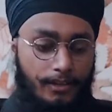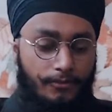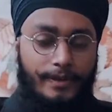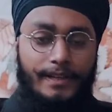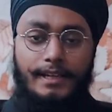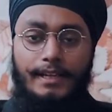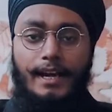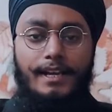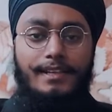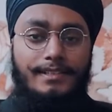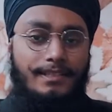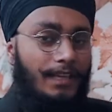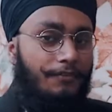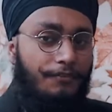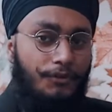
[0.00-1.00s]
Well,
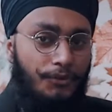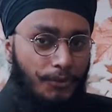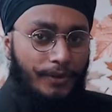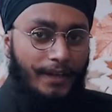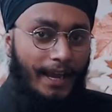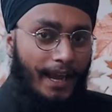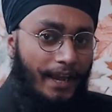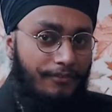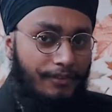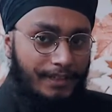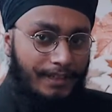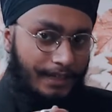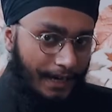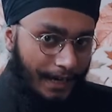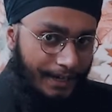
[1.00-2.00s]
guys, if you don't have
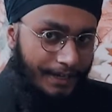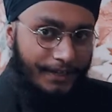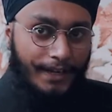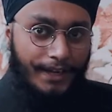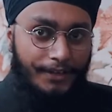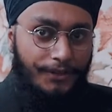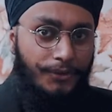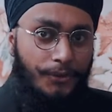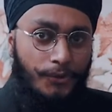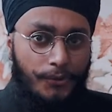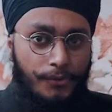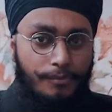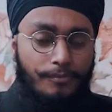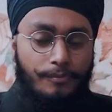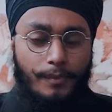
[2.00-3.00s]
a grinder at your
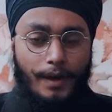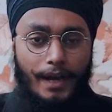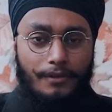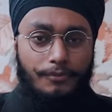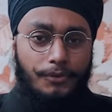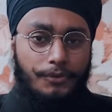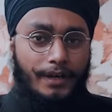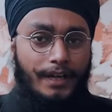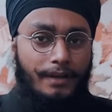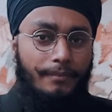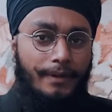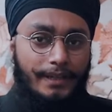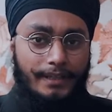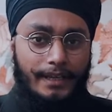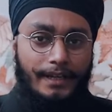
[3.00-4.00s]
home, I would
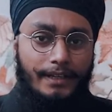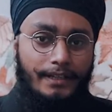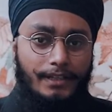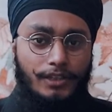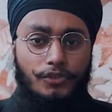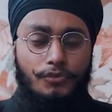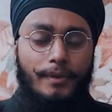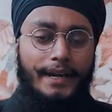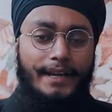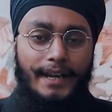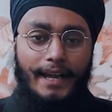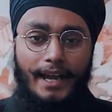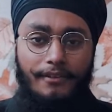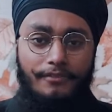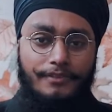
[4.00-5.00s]
recommend that you might
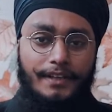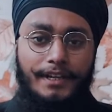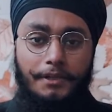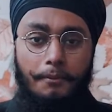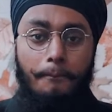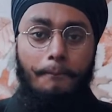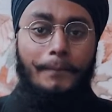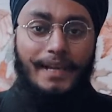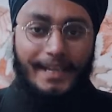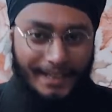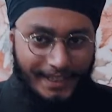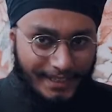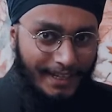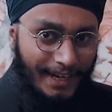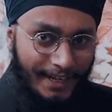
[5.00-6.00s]
have that
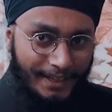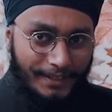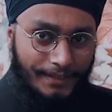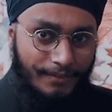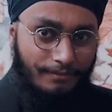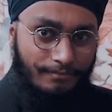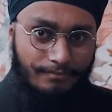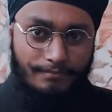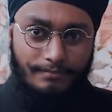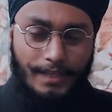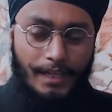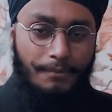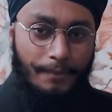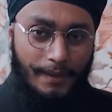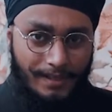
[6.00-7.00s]
blade grinder,
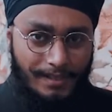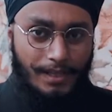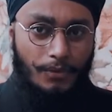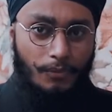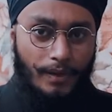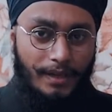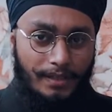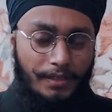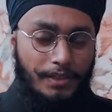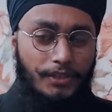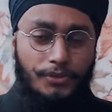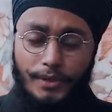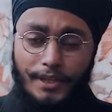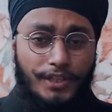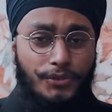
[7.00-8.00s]
that basic one.
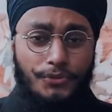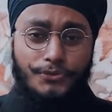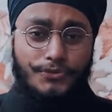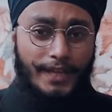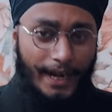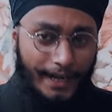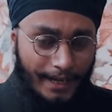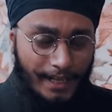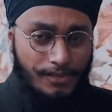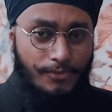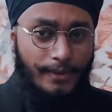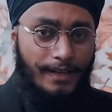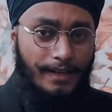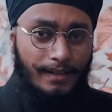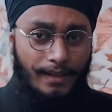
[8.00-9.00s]
You can use that as
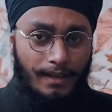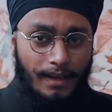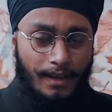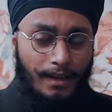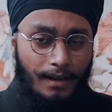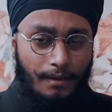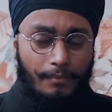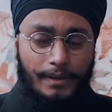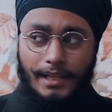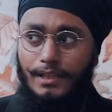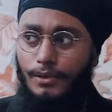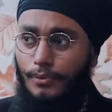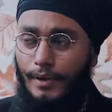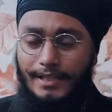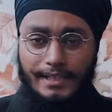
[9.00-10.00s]
well. But
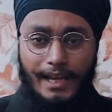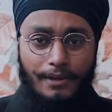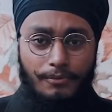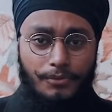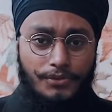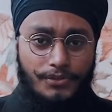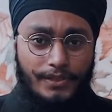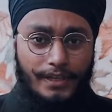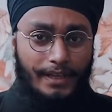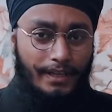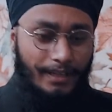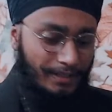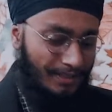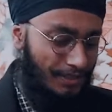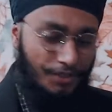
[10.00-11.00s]
otherwise, I would
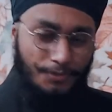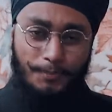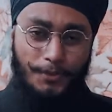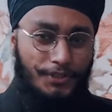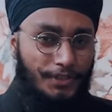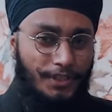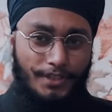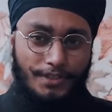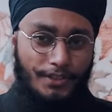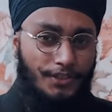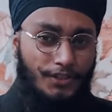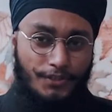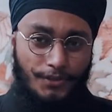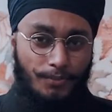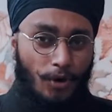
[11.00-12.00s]
say just purchase
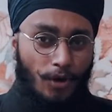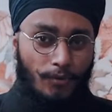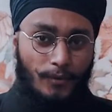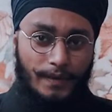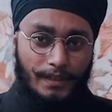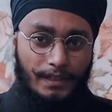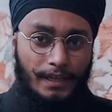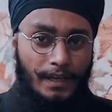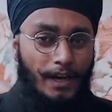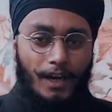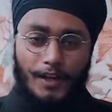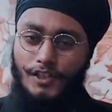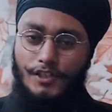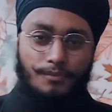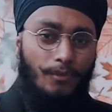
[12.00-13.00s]
this small one,
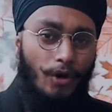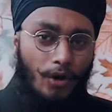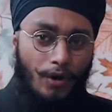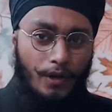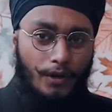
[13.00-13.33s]
a small